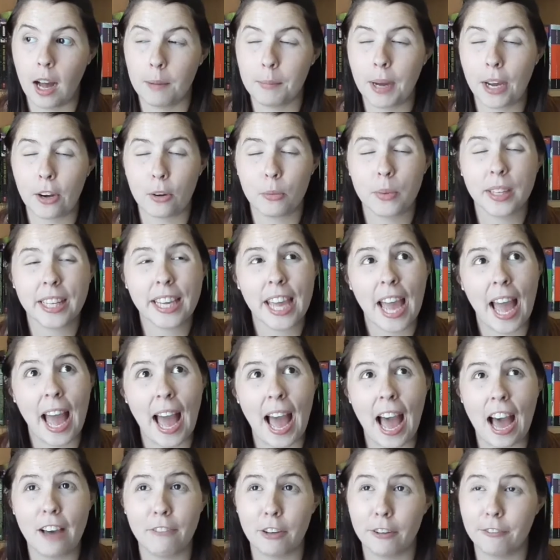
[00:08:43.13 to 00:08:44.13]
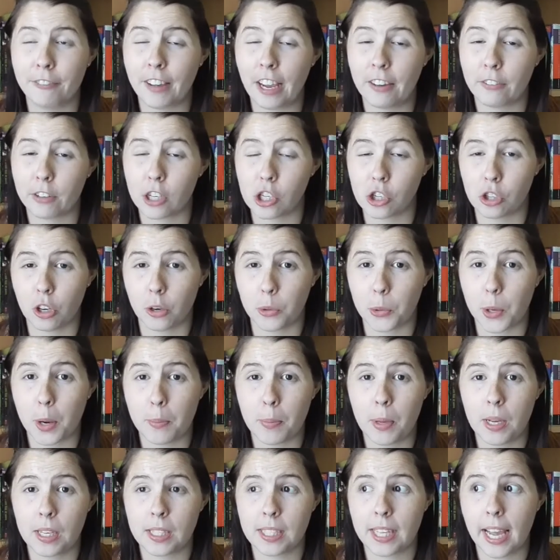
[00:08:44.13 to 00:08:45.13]
I don't really have a favourite
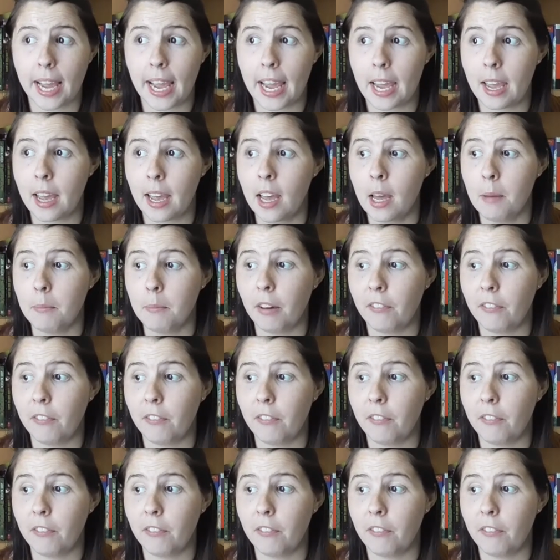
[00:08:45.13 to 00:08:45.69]
genre per se,